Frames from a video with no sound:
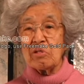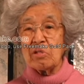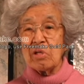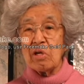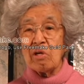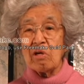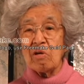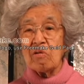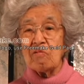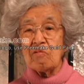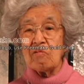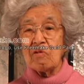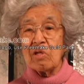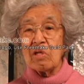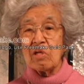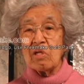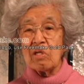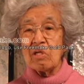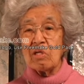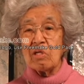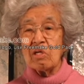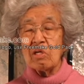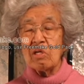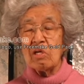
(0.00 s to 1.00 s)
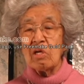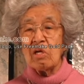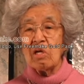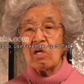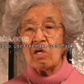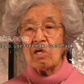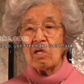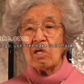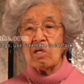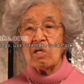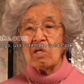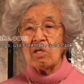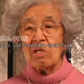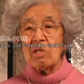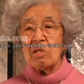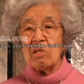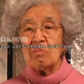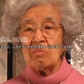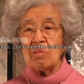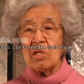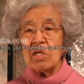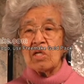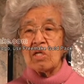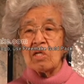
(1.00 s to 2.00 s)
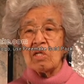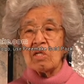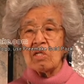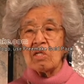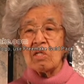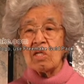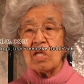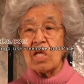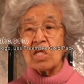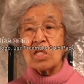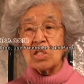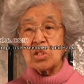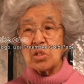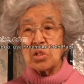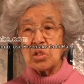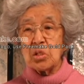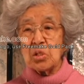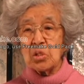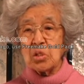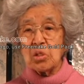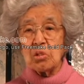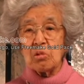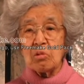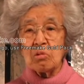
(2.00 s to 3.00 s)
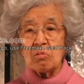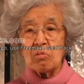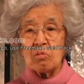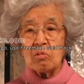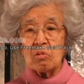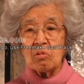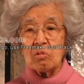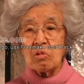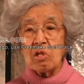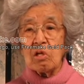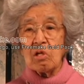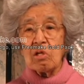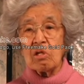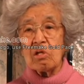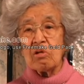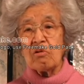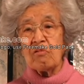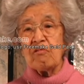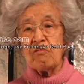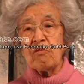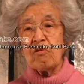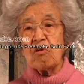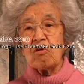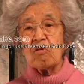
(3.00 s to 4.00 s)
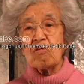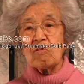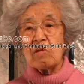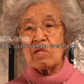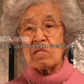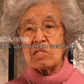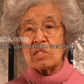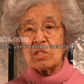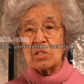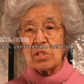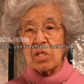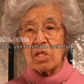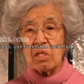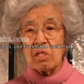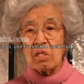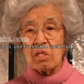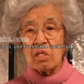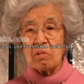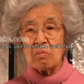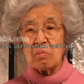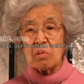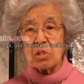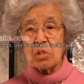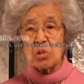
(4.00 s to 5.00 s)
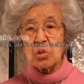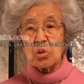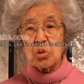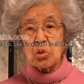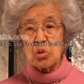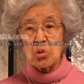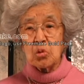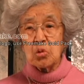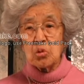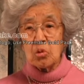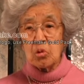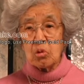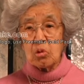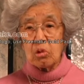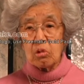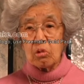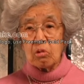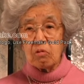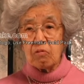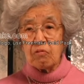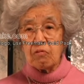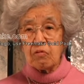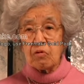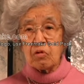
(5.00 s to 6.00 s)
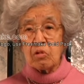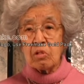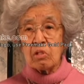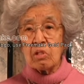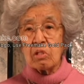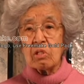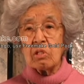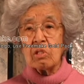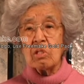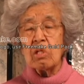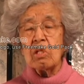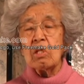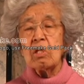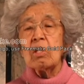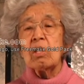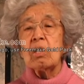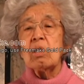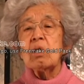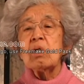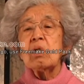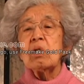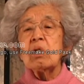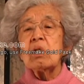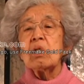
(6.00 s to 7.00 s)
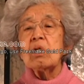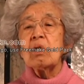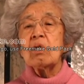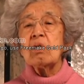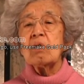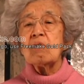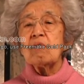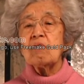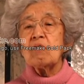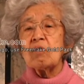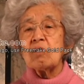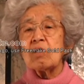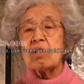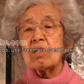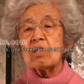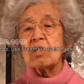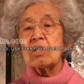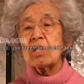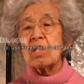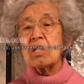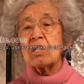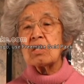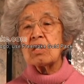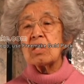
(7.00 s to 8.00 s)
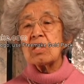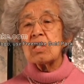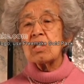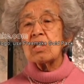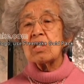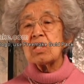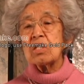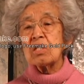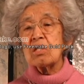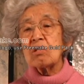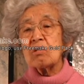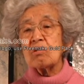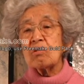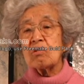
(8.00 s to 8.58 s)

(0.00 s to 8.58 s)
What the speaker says: And my next sister got involved in setting up the school for the Sansei children.